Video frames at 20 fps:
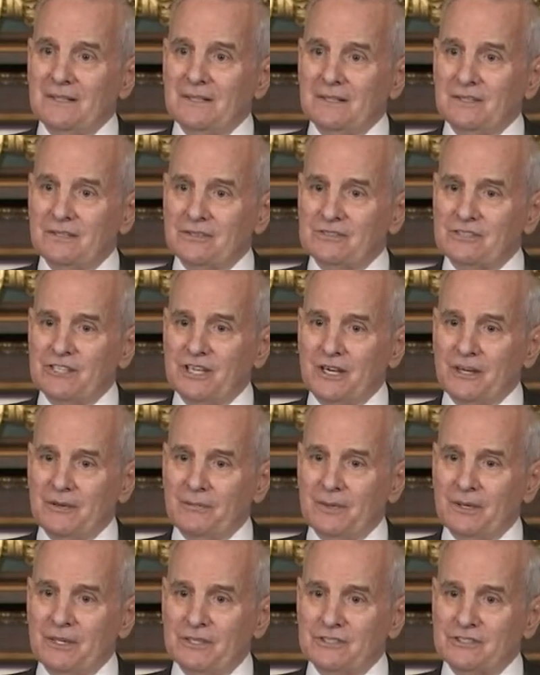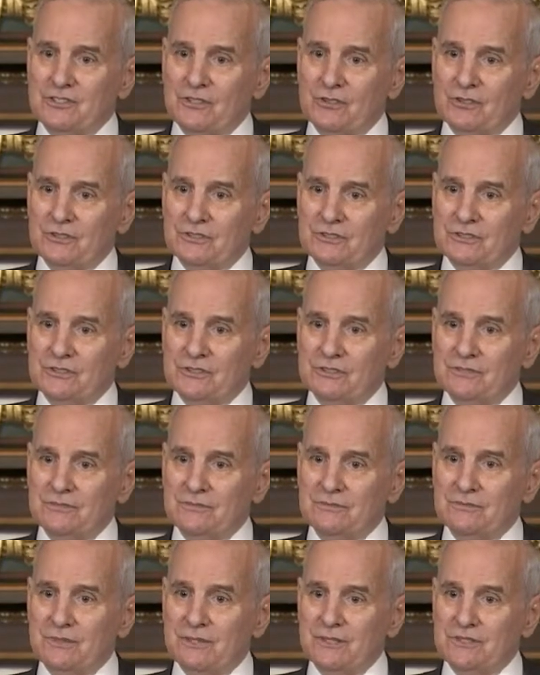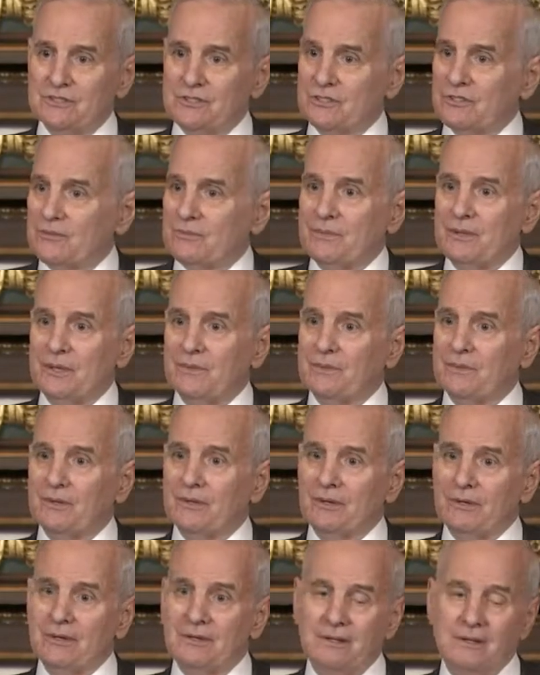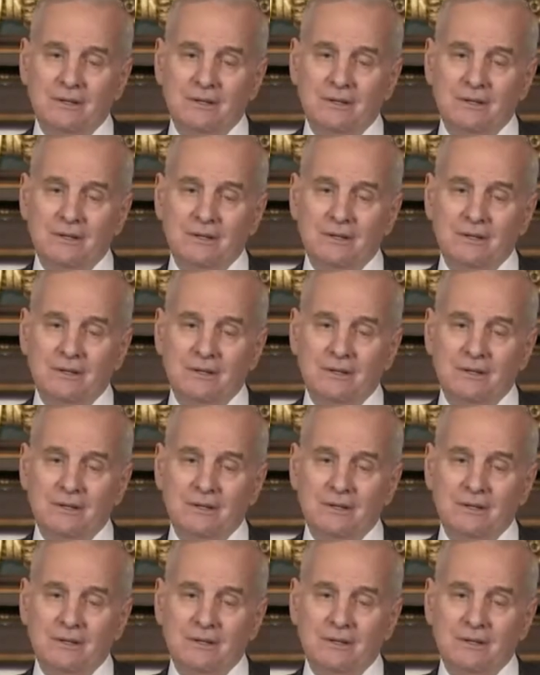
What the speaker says: you know, scare Minnesotans that certain people are